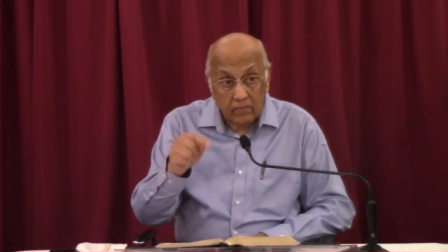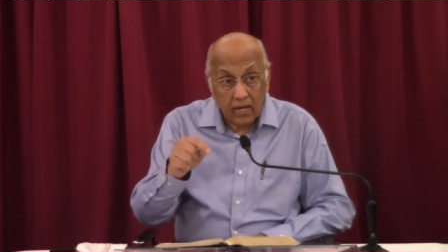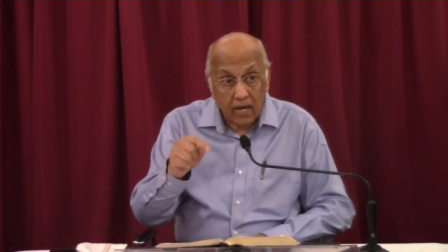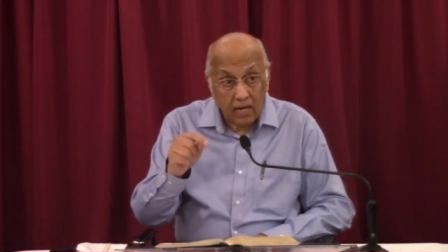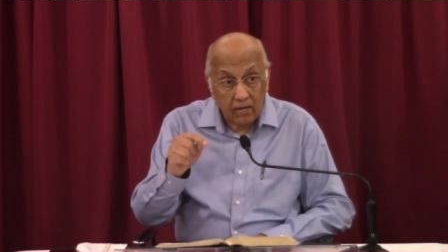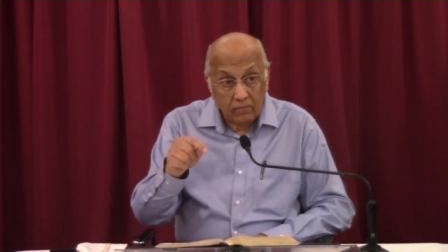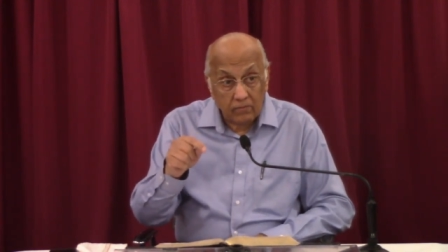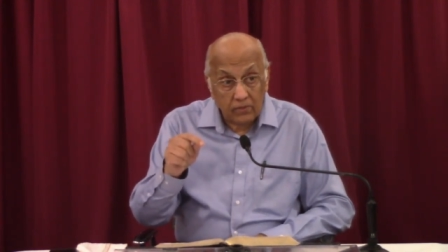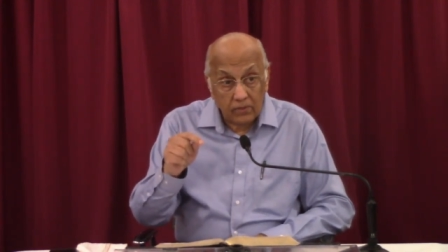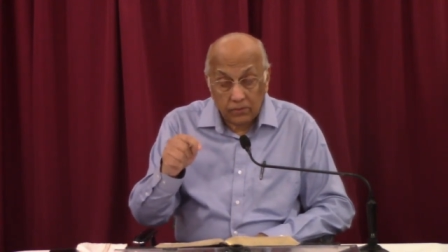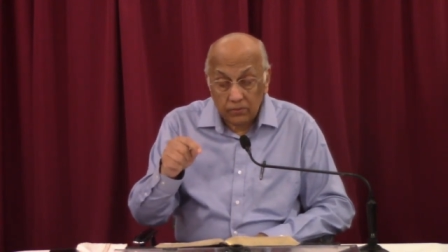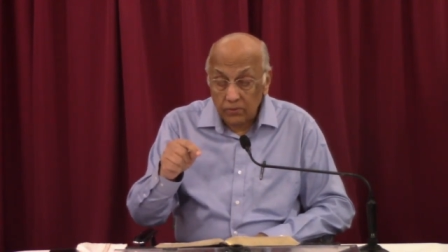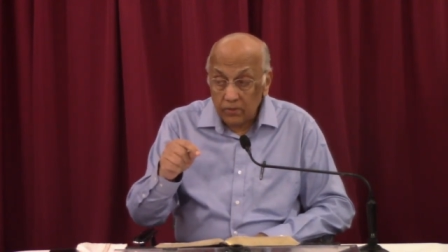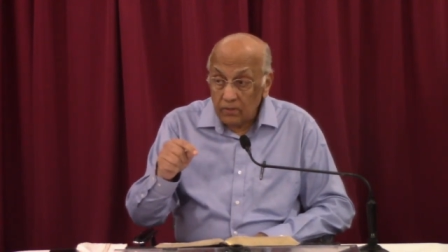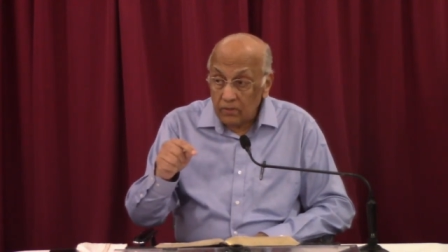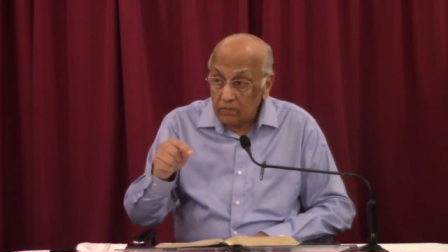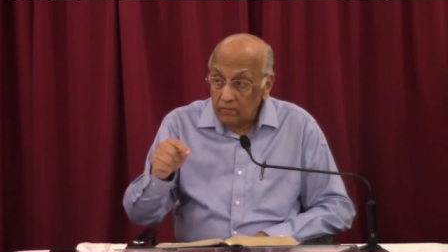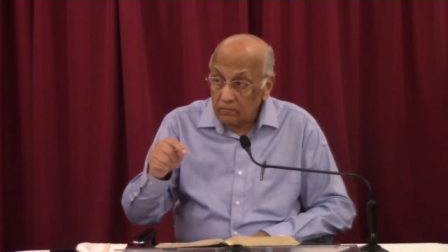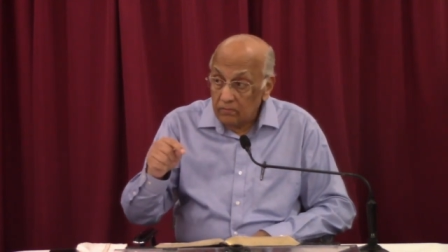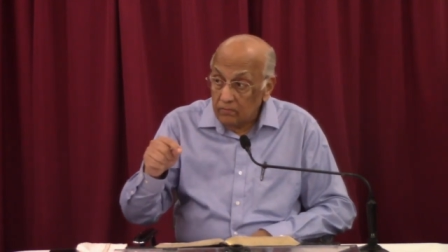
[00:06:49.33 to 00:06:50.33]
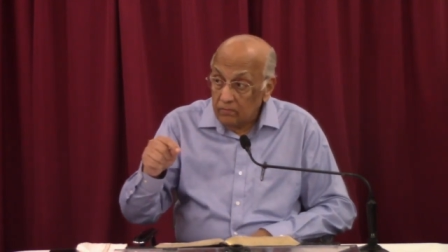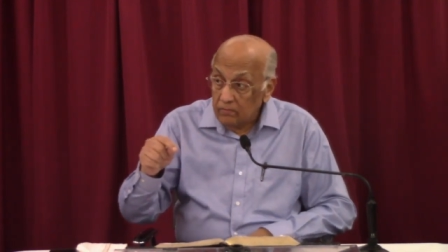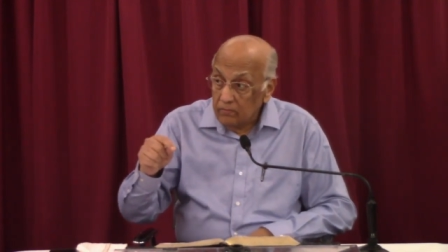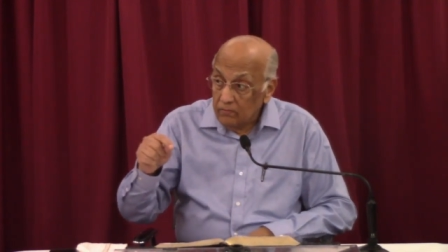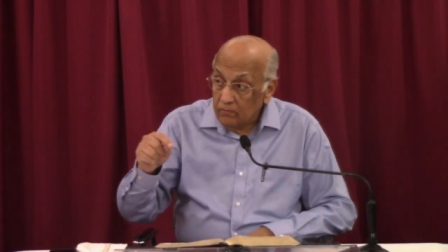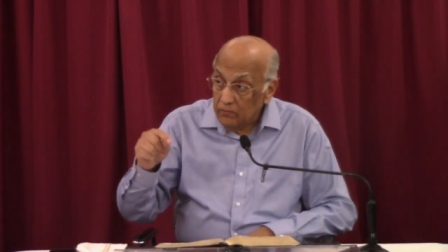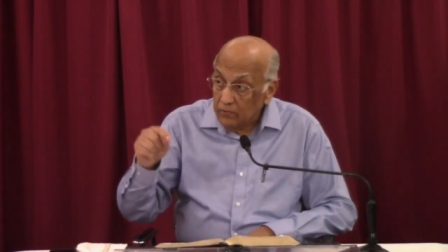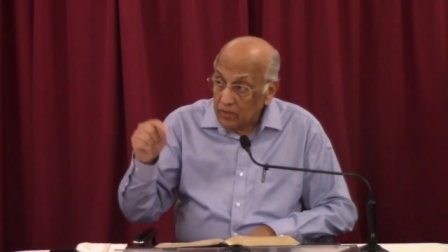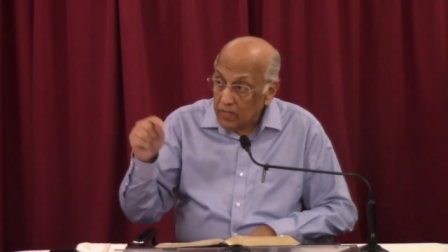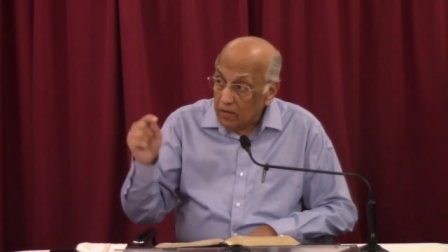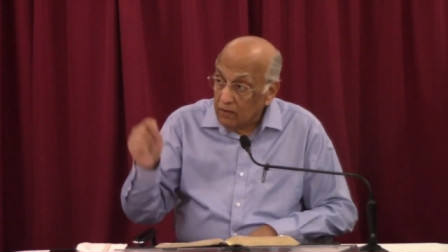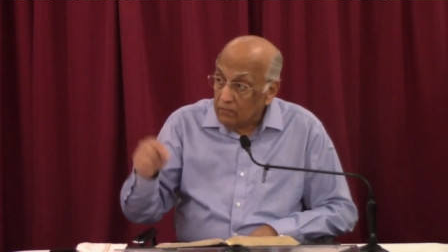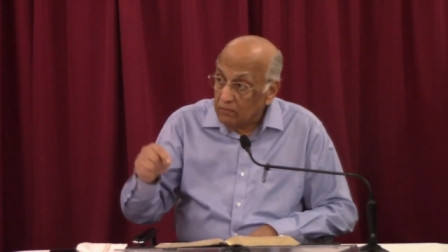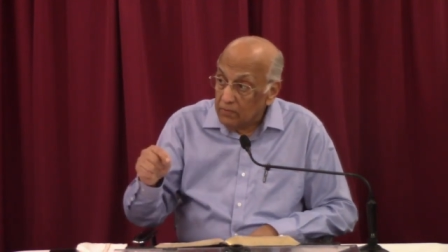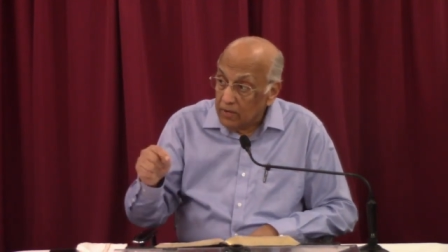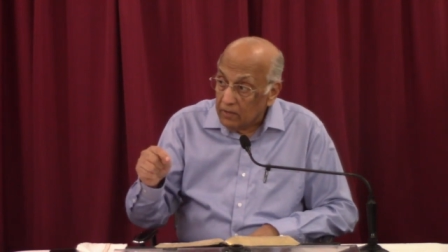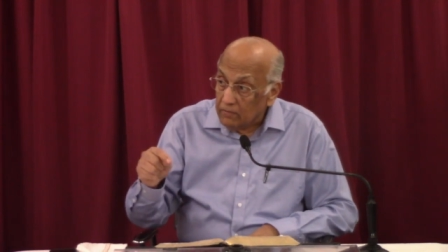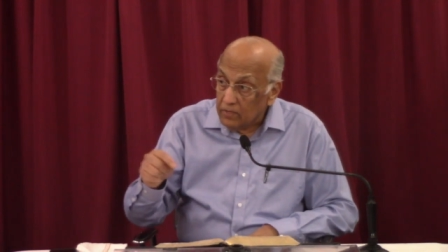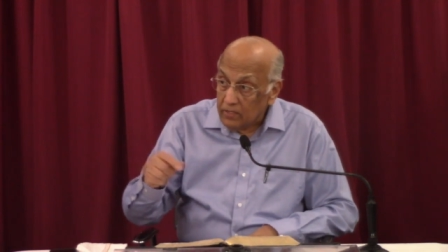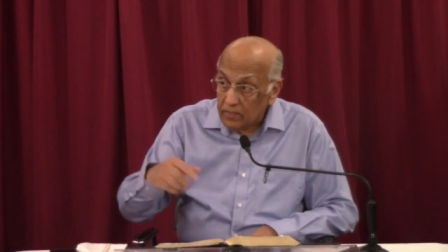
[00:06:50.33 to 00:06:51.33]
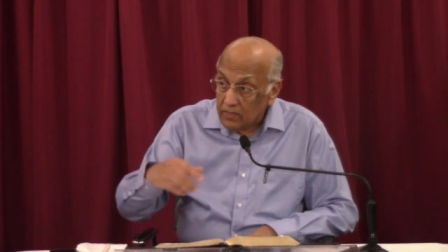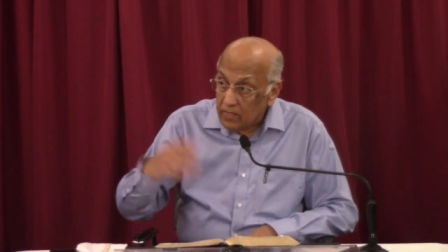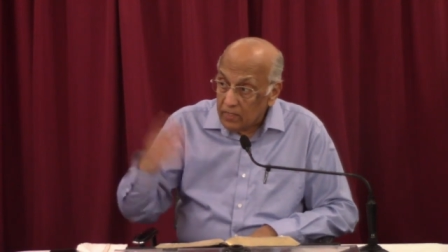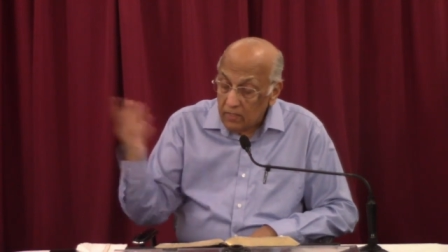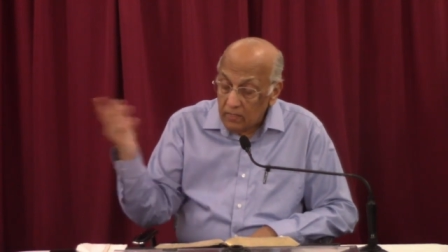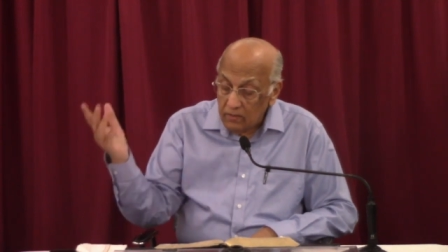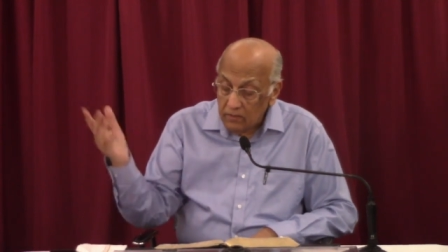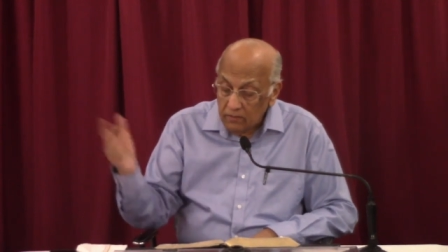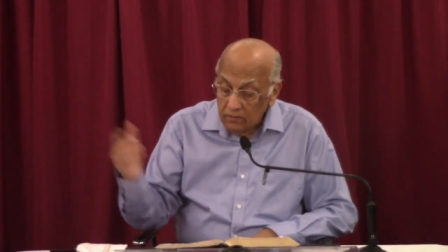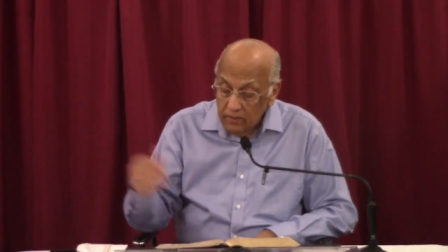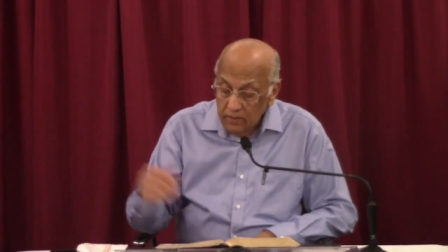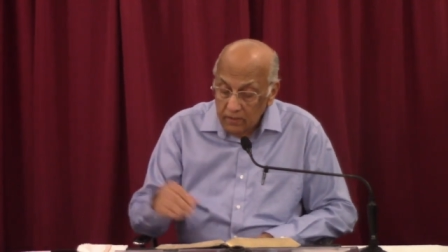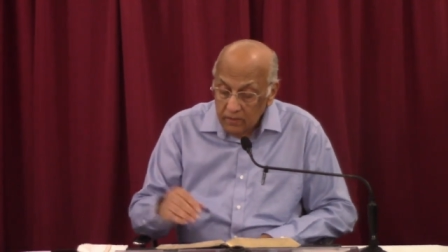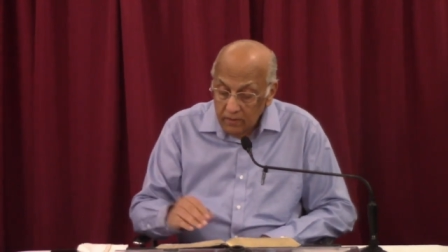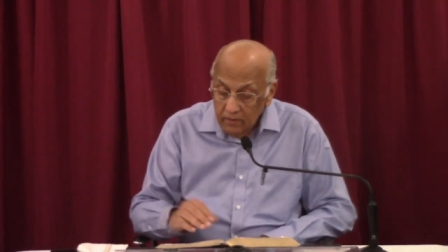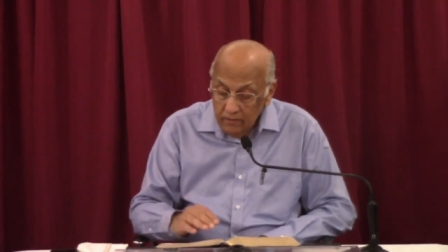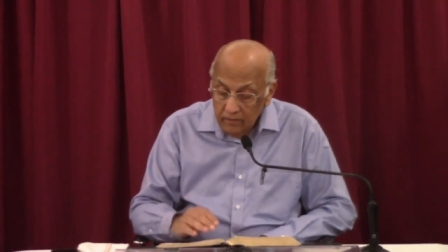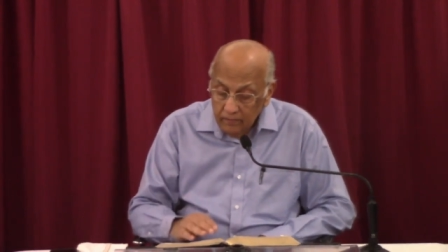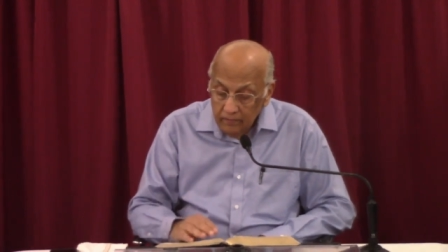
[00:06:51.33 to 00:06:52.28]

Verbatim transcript: animals were without blemish, they didn't do it.